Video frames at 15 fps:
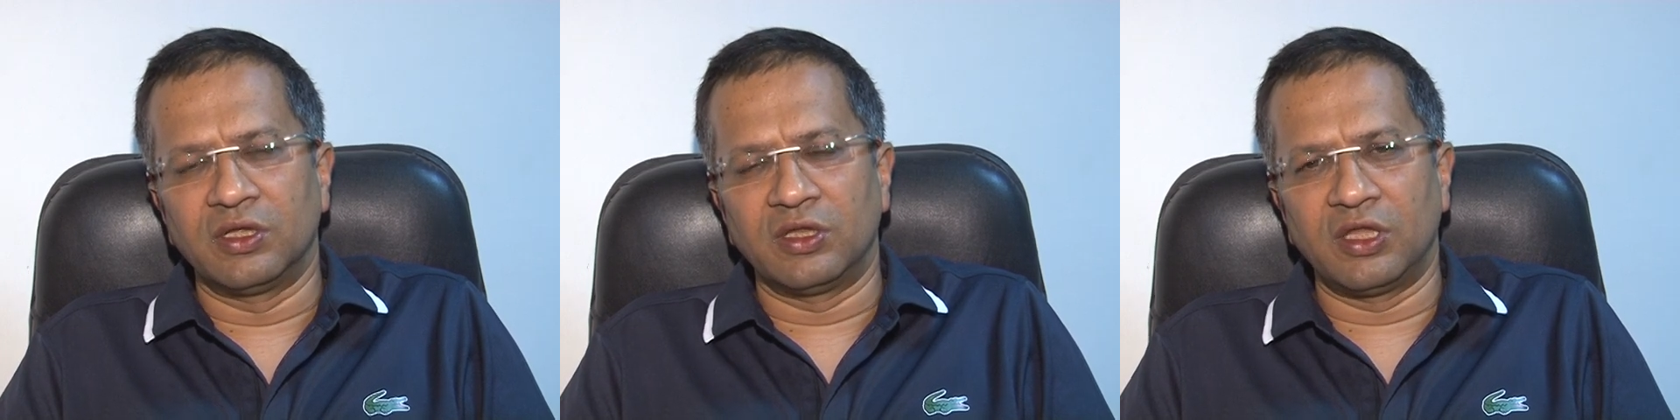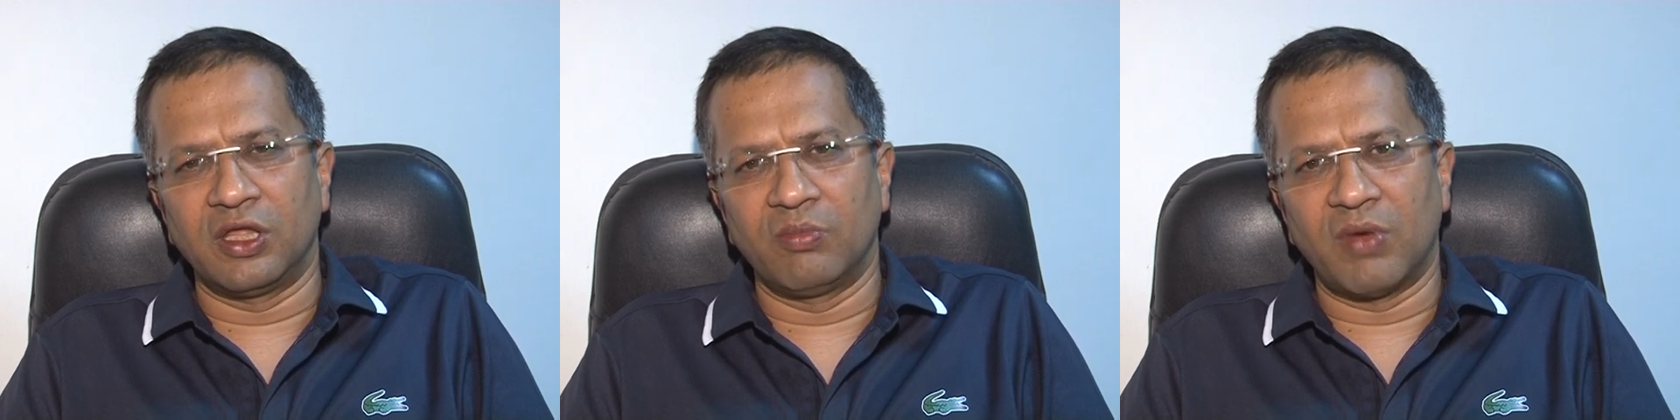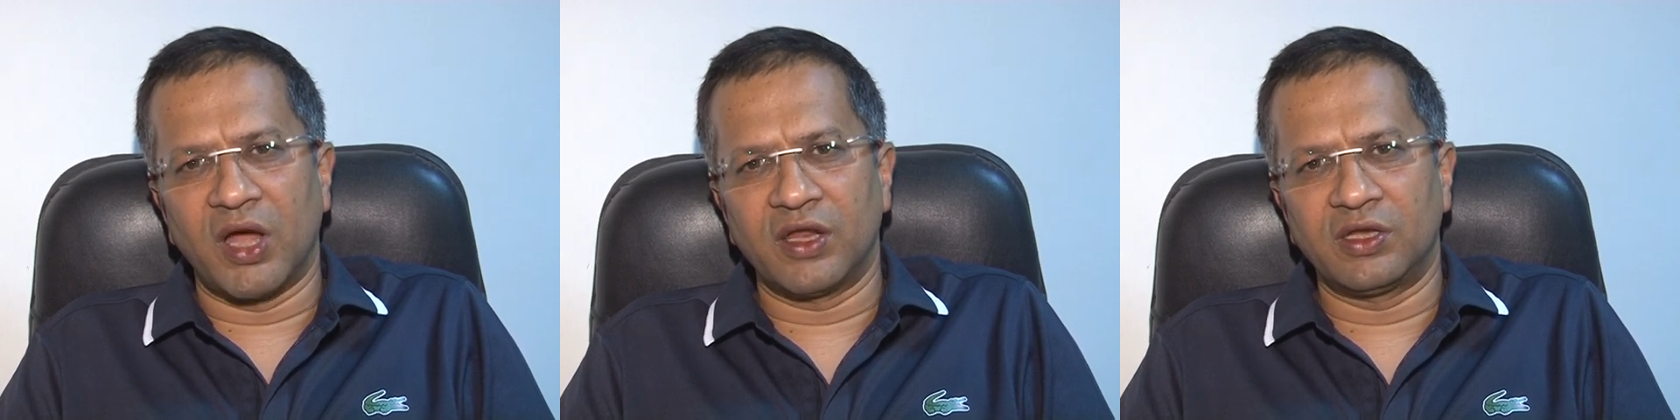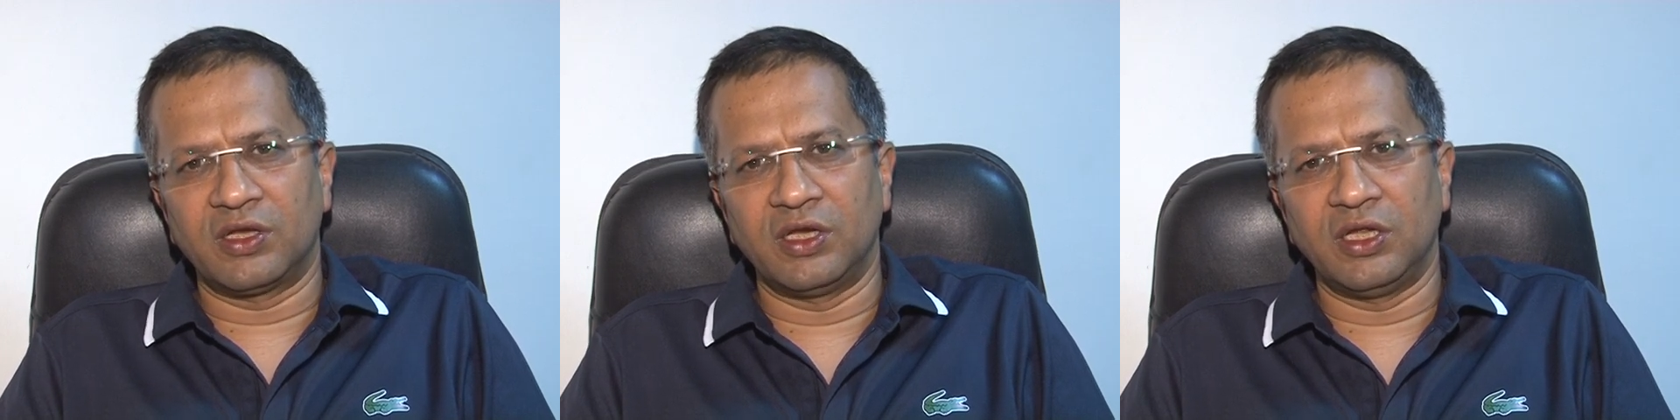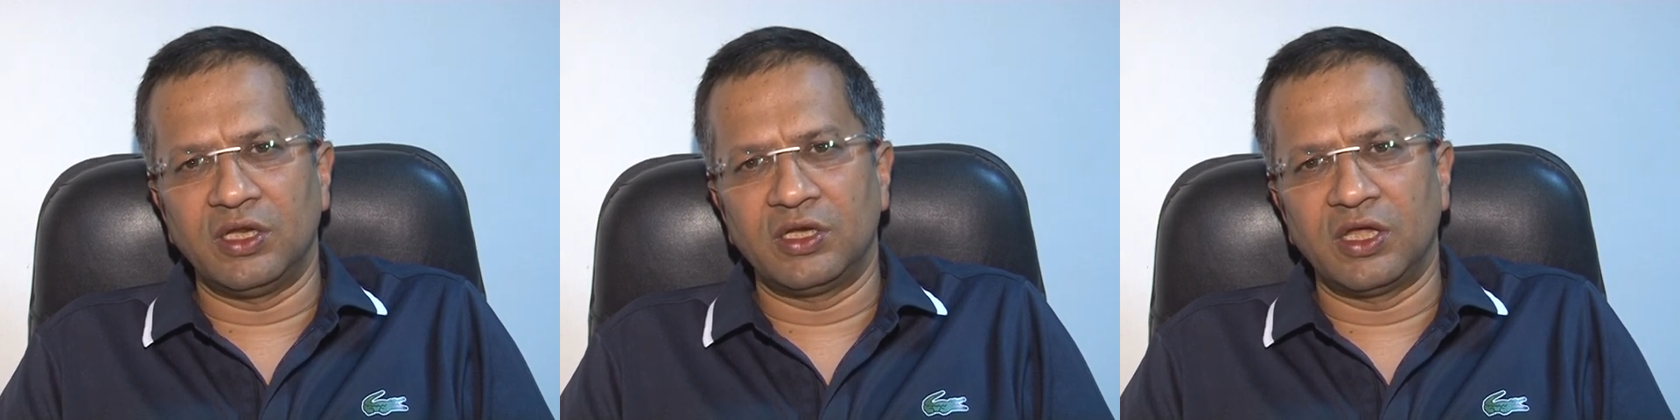they might
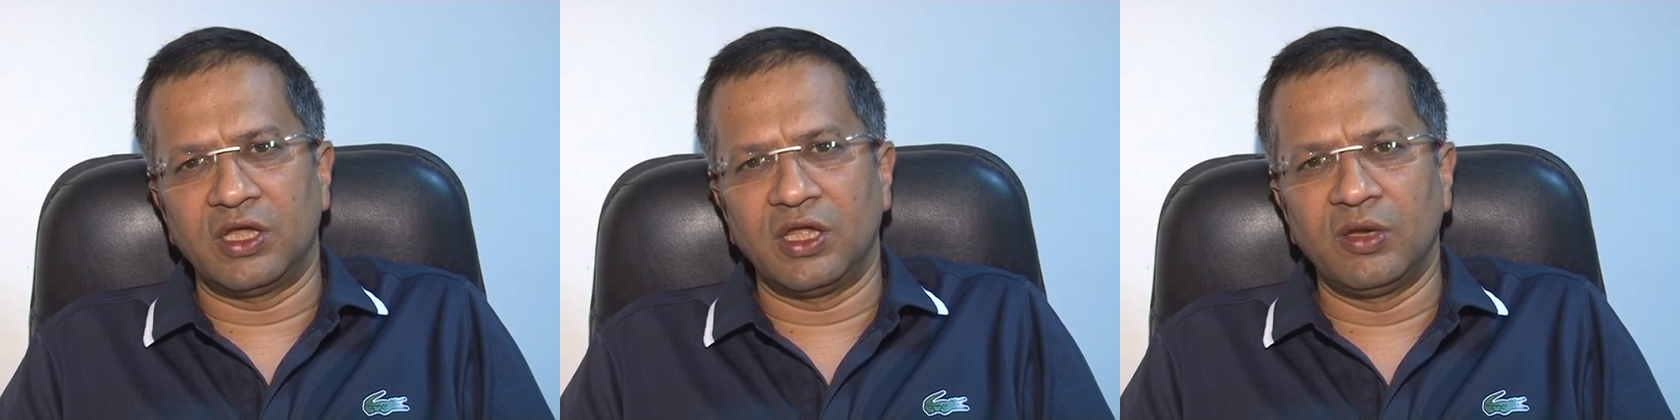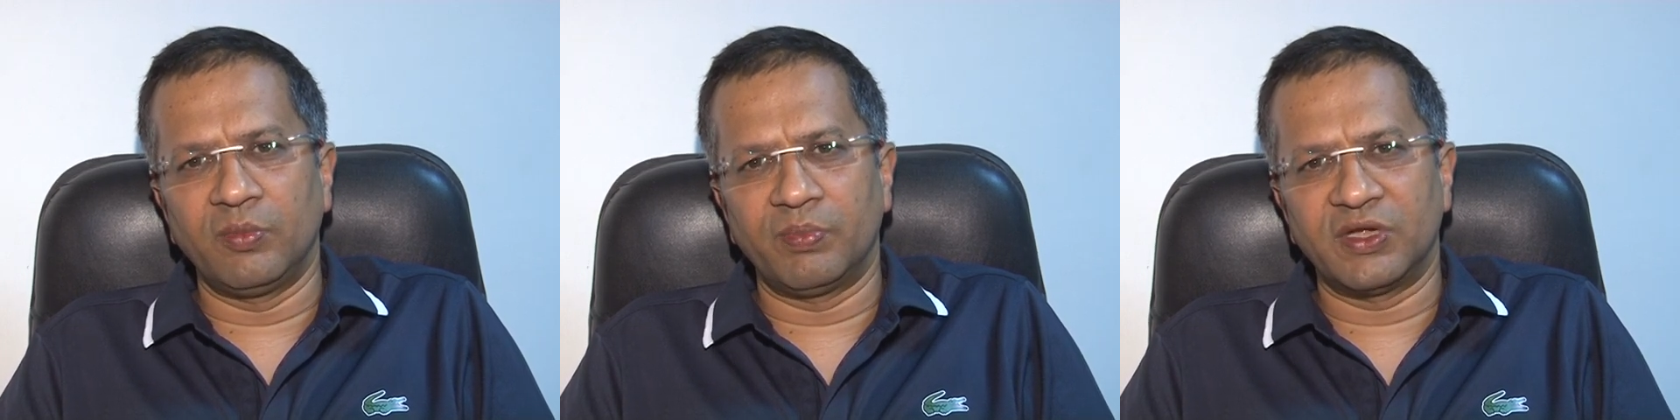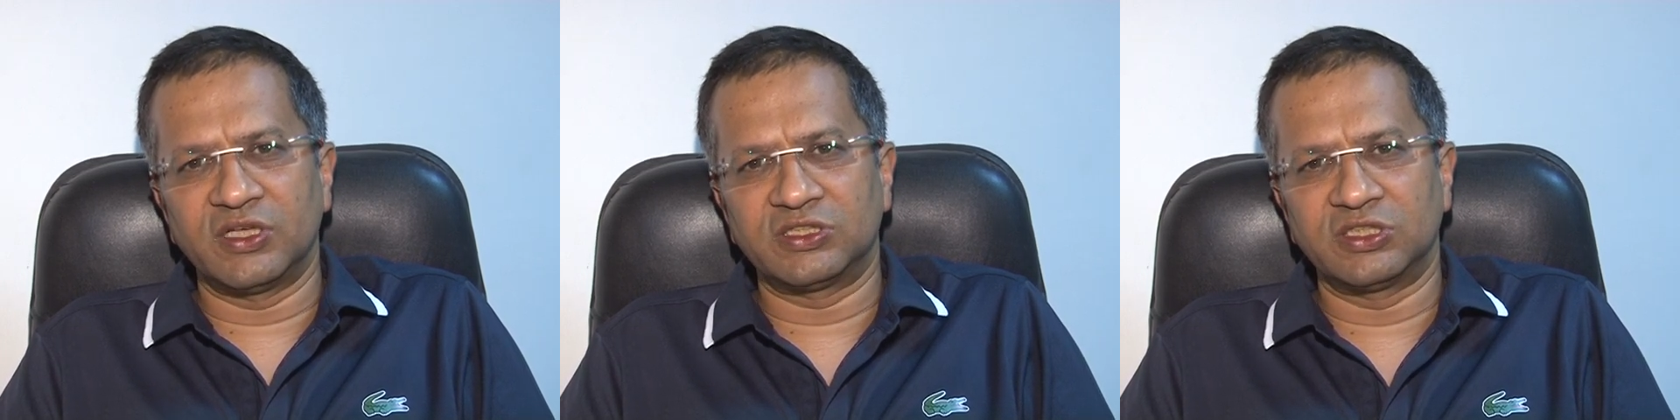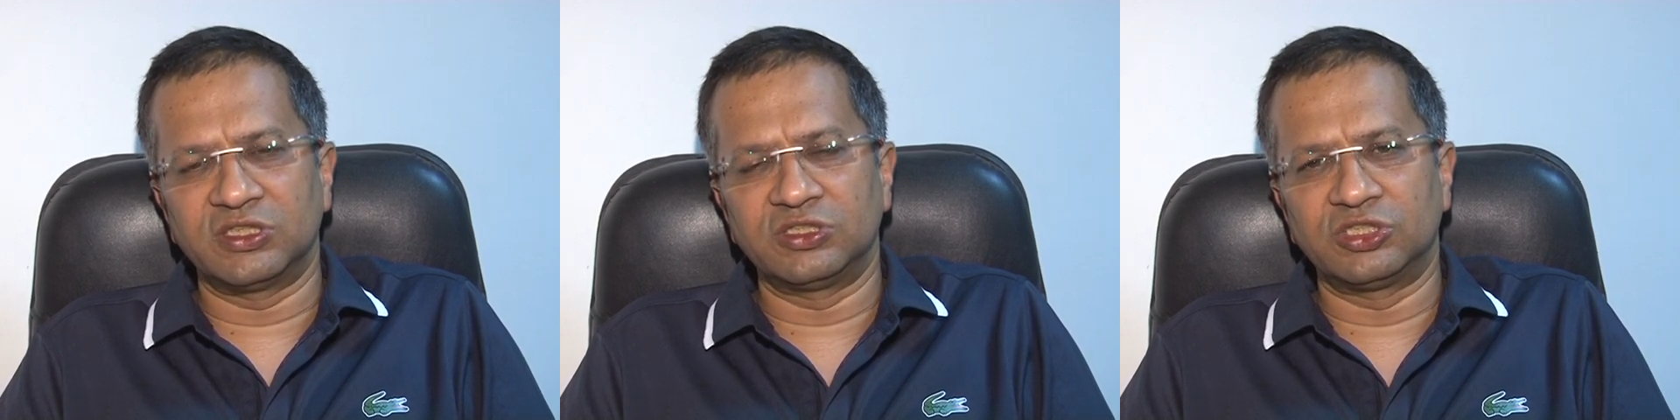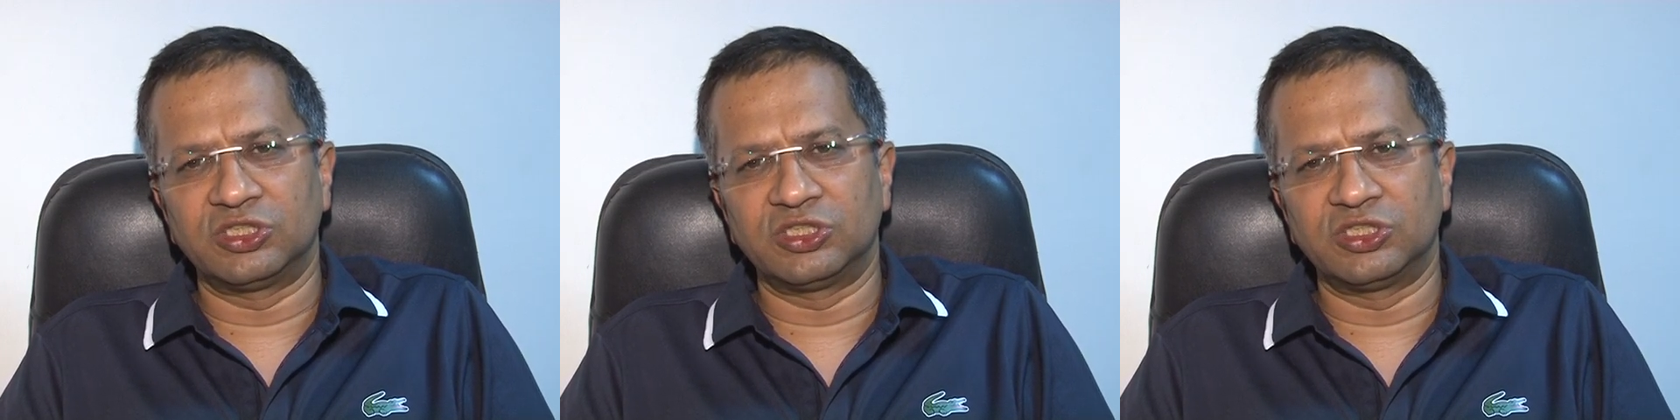need an inpatient